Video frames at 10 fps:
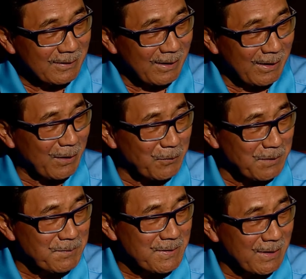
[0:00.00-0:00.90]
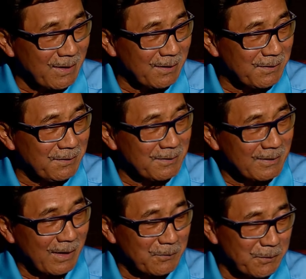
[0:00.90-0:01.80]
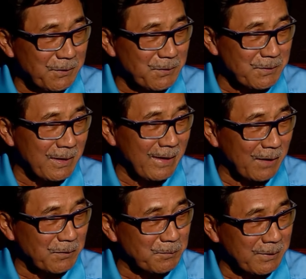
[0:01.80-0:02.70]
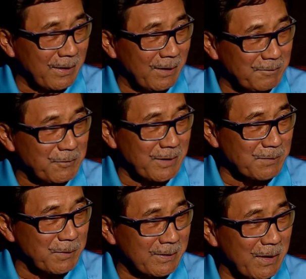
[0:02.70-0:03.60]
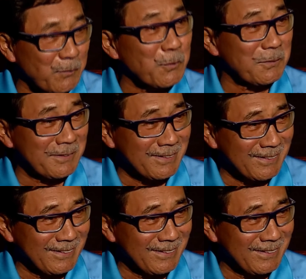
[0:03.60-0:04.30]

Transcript: And I would even say, I was going to use a phrase, but I won't.